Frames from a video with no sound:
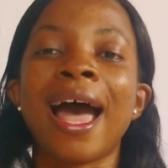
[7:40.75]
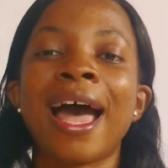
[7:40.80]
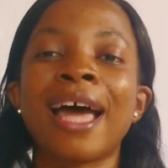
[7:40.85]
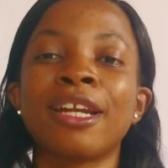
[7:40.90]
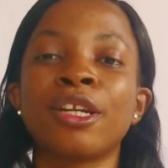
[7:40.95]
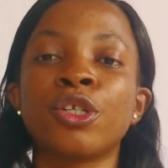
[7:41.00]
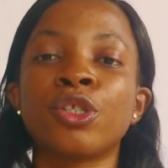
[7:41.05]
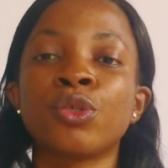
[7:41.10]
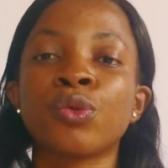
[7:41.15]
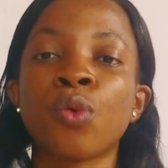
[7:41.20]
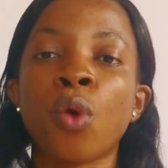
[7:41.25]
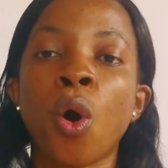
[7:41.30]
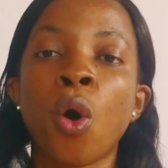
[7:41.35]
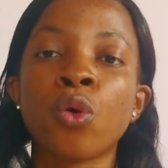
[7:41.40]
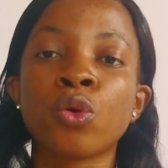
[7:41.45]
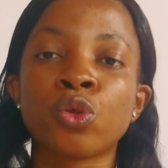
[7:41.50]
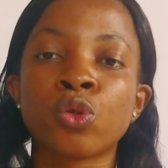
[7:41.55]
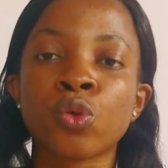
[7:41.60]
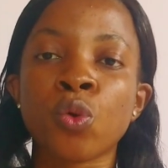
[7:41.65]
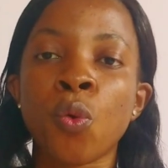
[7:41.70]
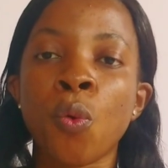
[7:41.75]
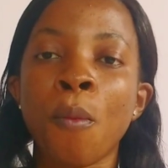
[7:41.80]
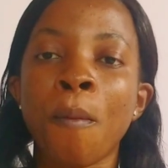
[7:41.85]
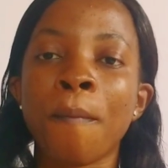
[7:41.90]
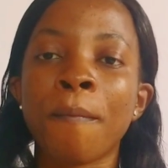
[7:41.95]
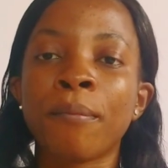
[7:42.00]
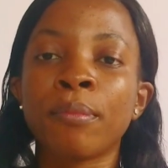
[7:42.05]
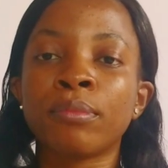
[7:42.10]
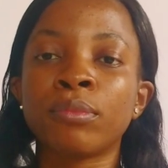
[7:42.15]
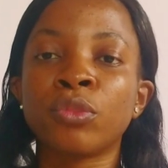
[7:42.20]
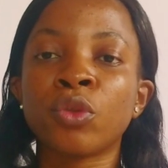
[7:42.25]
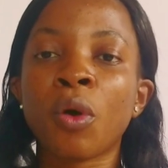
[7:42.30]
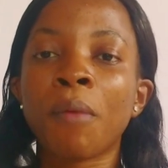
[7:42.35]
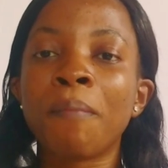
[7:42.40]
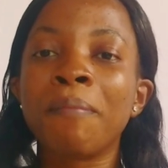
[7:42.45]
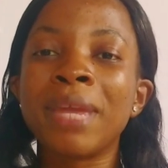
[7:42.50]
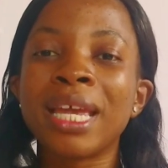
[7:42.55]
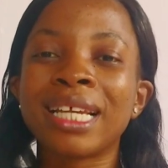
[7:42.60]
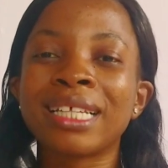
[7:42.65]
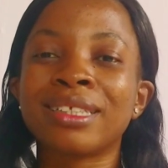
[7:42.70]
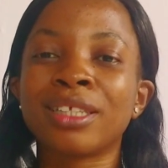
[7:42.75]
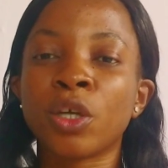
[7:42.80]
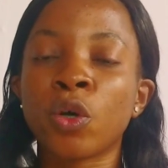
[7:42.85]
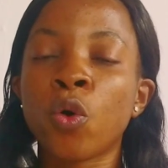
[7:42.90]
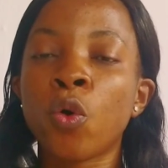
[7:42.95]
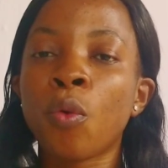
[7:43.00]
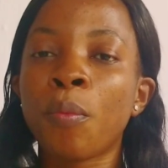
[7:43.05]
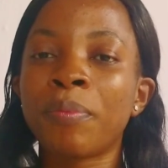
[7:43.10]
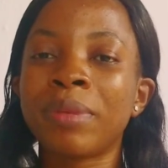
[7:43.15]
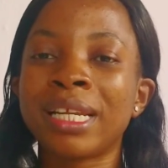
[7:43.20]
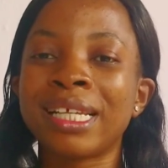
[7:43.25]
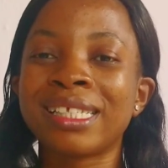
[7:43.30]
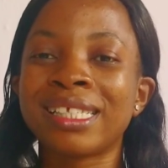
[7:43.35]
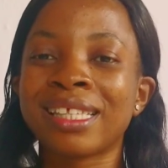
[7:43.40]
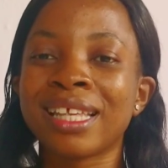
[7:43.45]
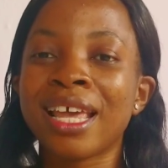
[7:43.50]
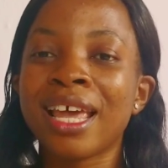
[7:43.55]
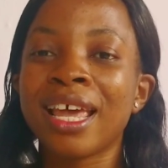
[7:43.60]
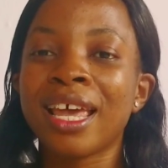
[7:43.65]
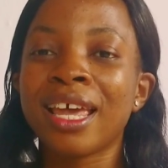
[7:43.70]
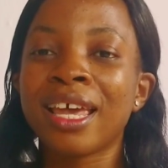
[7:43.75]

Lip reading: and it will also not make the whole place